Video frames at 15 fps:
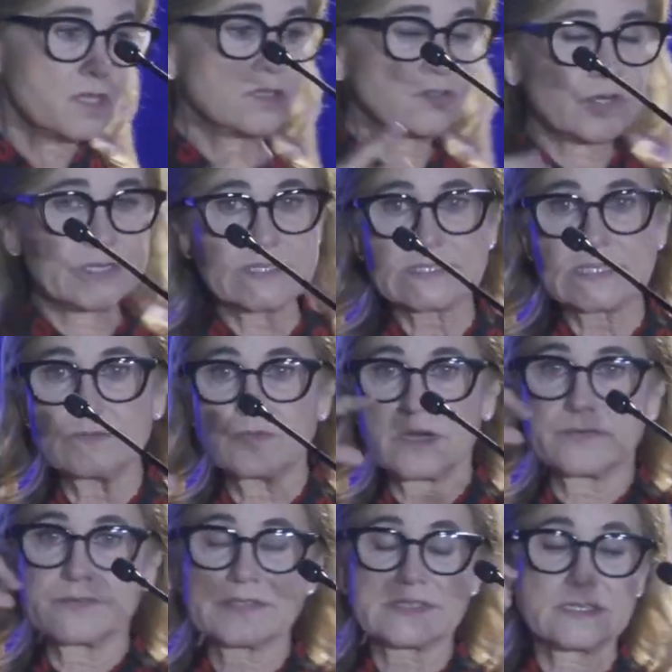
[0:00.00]
trying to see where I
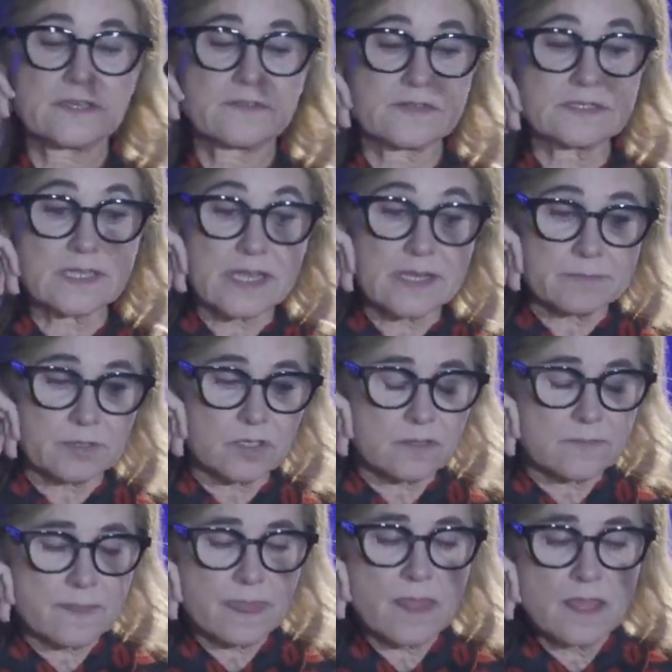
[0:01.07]
was sitting at the table.
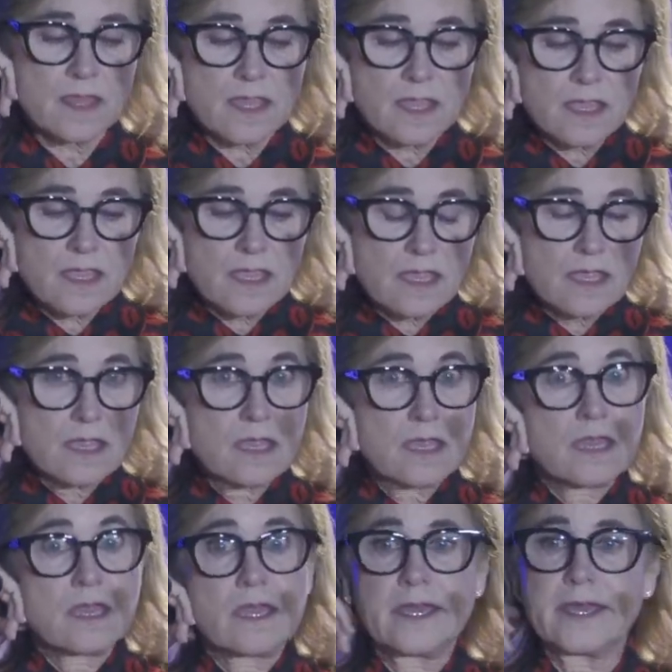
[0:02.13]

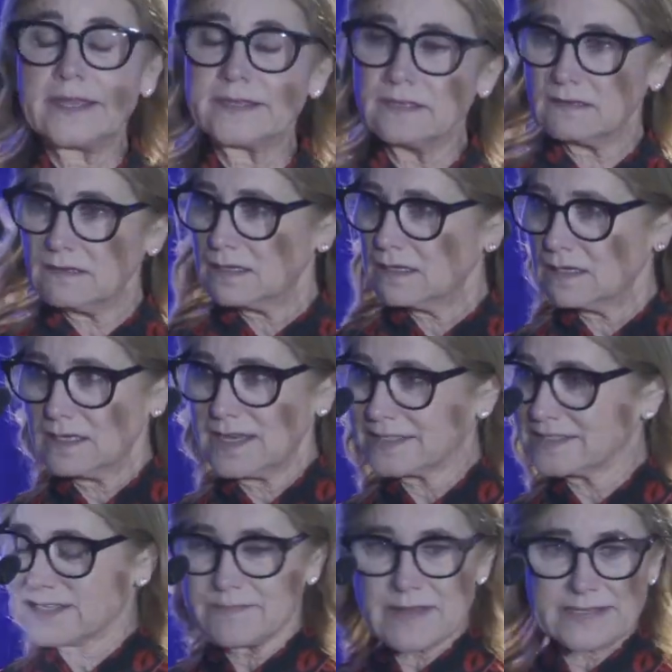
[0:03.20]
And
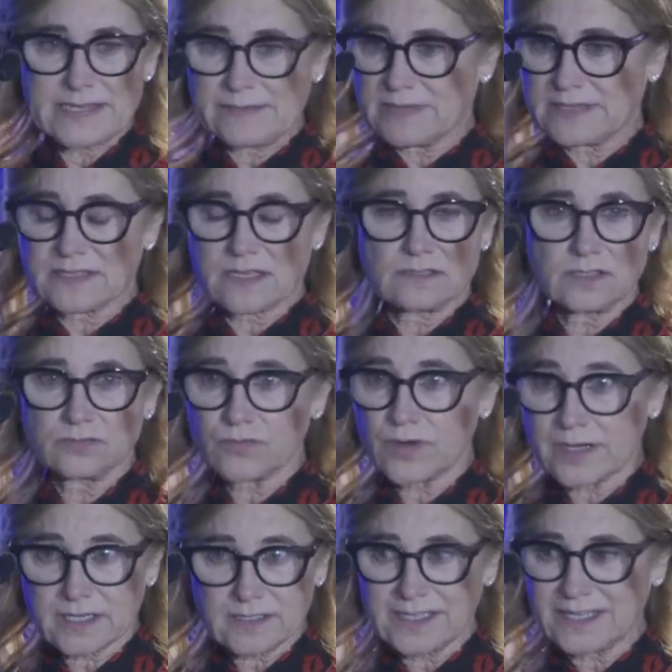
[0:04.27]
next to my name, I saw
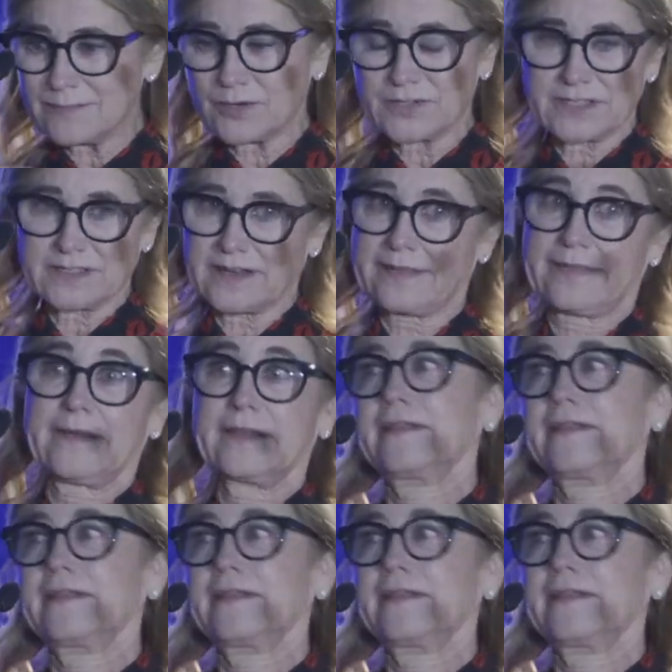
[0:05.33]
Loretta Claiborne, and I thought,